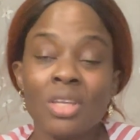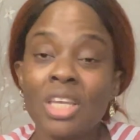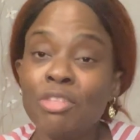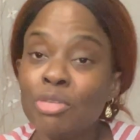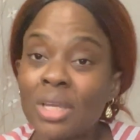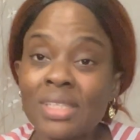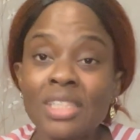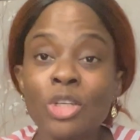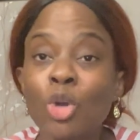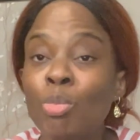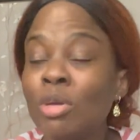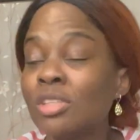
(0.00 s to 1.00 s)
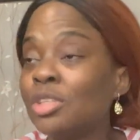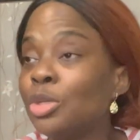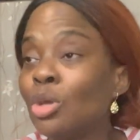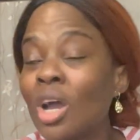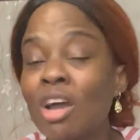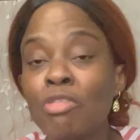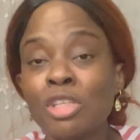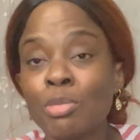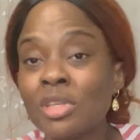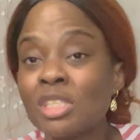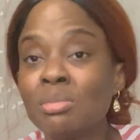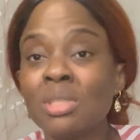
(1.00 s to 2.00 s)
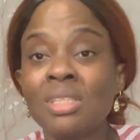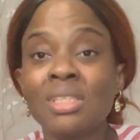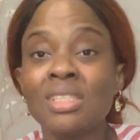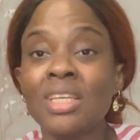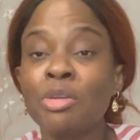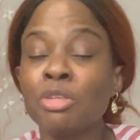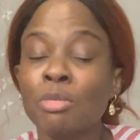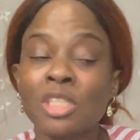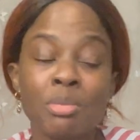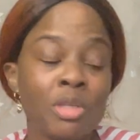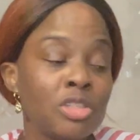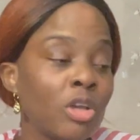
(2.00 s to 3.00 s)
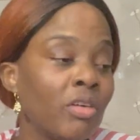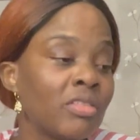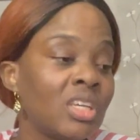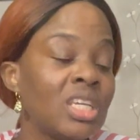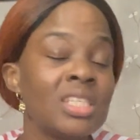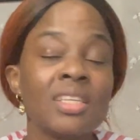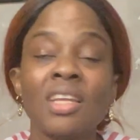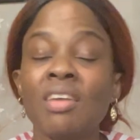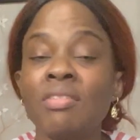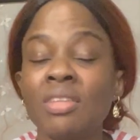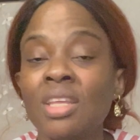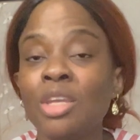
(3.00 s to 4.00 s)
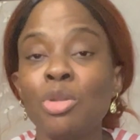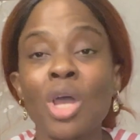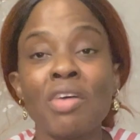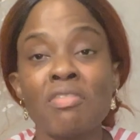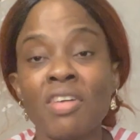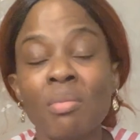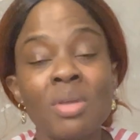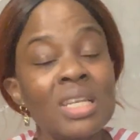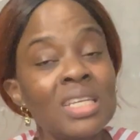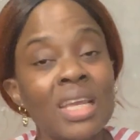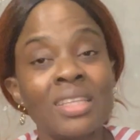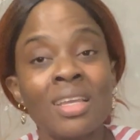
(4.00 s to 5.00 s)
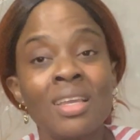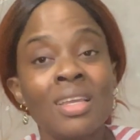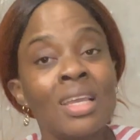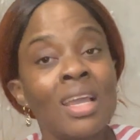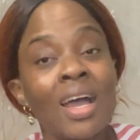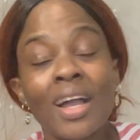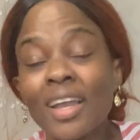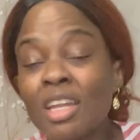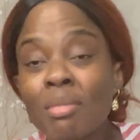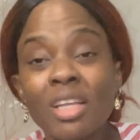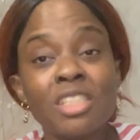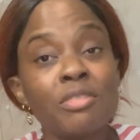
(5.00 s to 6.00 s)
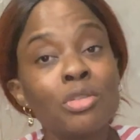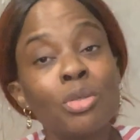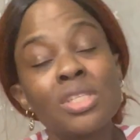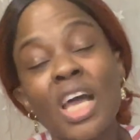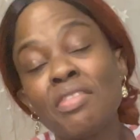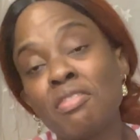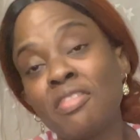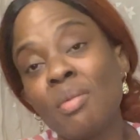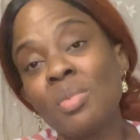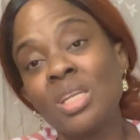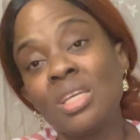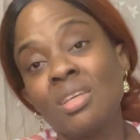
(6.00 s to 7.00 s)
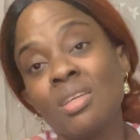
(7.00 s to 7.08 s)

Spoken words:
if you're a single person, you don't have responsibilities here, responsibility of kids and everything, you don't have a family yet. I can imagine for those that have a family,